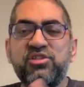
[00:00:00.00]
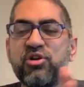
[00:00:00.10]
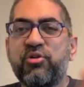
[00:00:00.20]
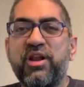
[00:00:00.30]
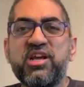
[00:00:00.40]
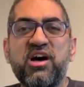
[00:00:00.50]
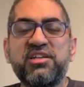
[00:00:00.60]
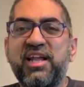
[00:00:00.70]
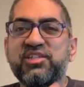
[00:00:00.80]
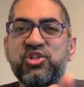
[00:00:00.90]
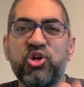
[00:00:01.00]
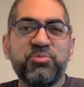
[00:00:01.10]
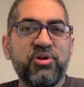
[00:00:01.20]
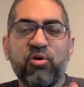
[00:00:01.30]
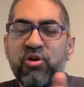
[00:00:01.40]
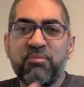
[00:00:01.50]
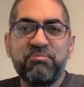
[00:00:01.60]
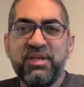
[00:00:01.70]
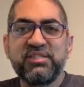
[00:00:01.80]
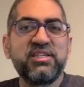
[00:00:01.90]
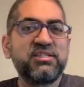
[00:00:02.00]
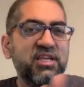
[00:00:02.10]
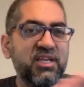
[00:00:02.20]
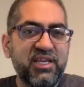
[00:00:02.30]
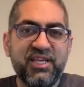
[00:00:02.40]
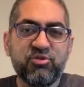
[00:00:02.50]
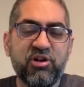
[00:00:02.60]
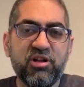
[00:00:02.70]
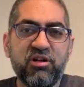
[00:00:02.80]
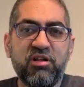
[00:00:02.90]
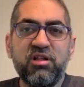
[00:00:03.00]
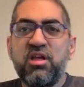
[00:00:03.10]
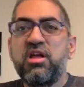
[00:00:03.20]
So creating content as an entrepreneur or a business is critical.